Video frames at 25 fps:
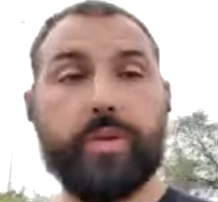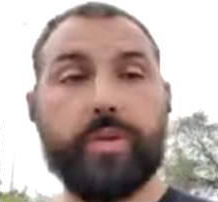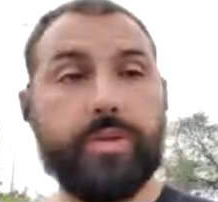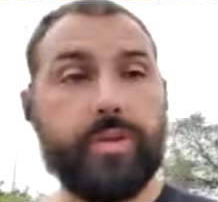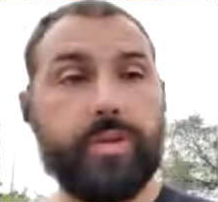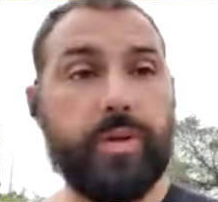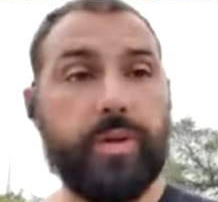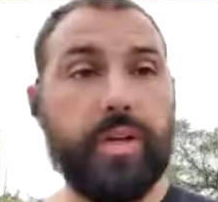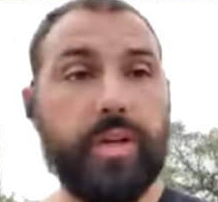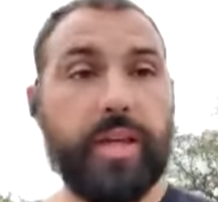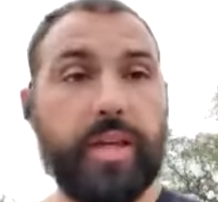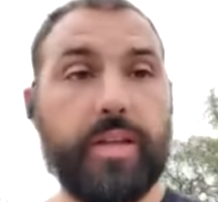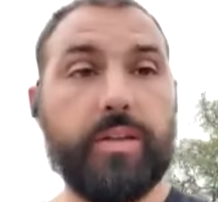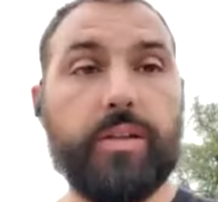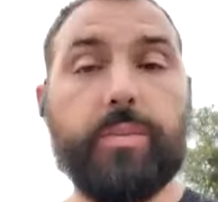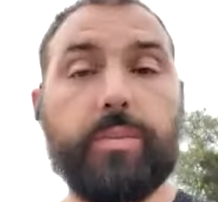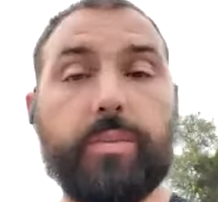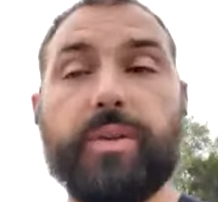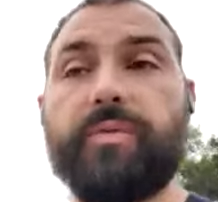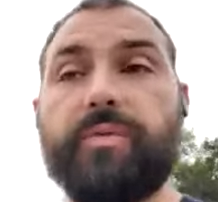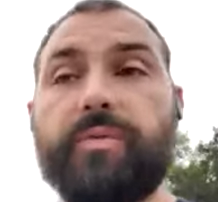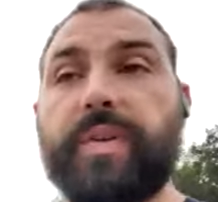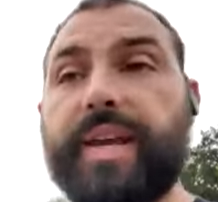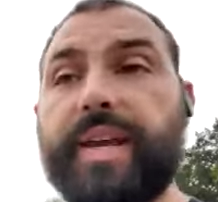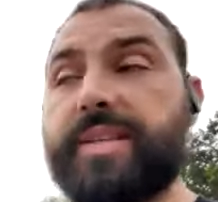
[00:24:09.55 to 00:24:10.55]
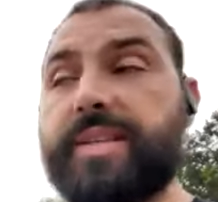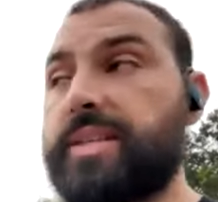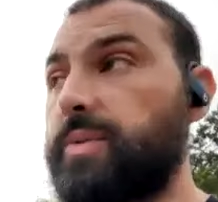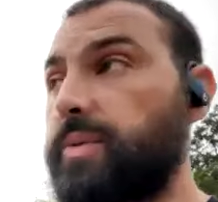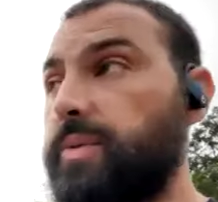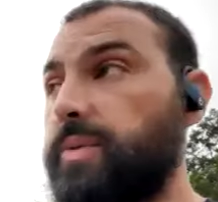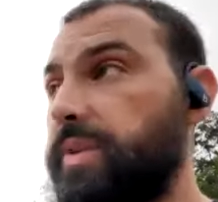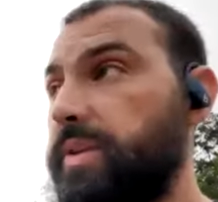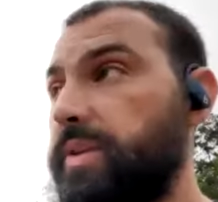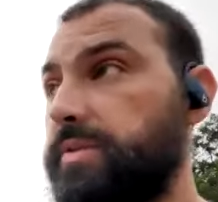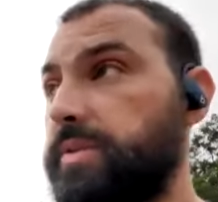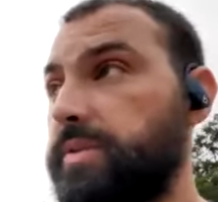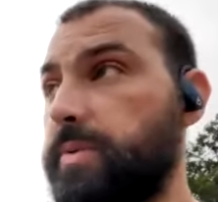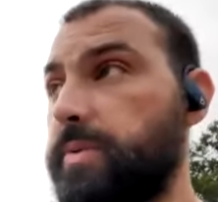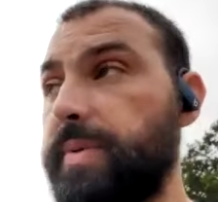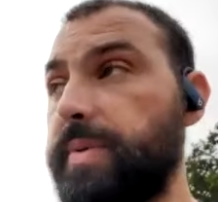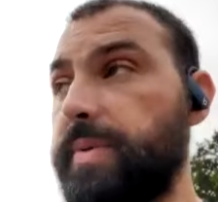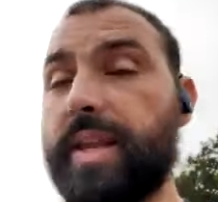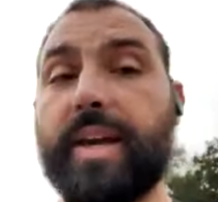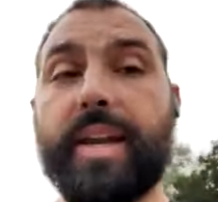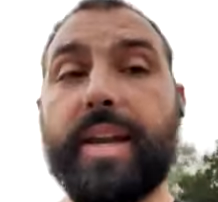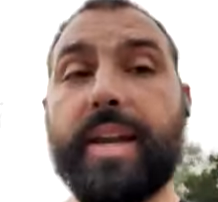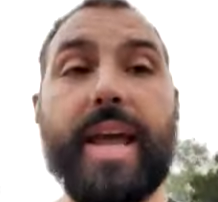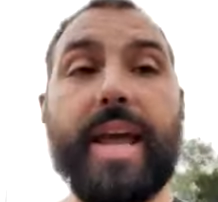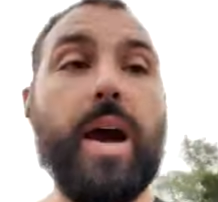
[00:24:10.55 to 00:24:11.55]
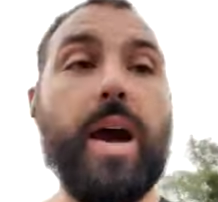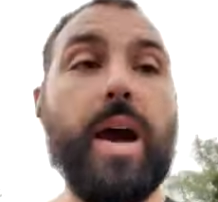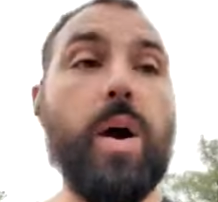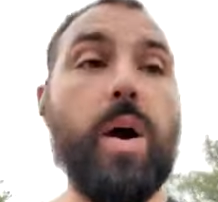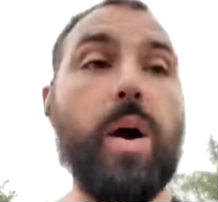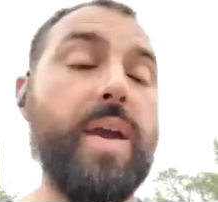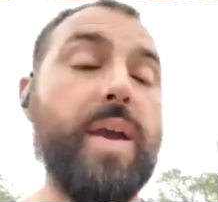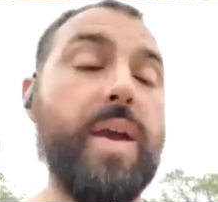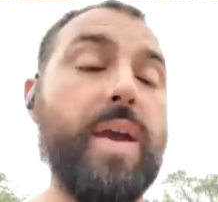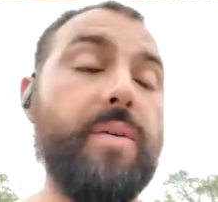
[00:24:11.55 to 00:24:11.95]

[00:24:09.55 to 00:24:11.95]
We're going to get a little bit fancy with it. Depending on how heavy your